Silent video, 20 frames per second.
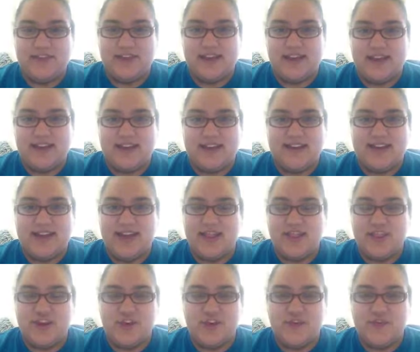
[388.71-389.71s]
Like, I
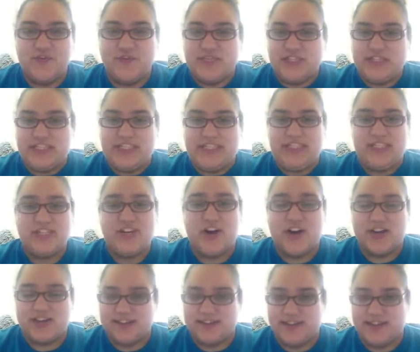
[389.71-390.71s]
love
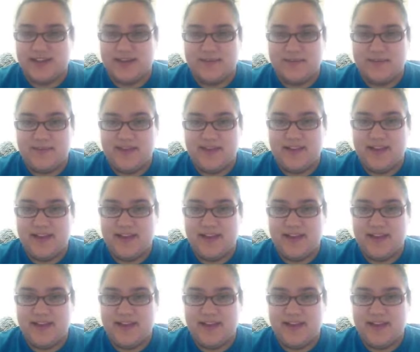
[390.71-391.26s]
talking to him.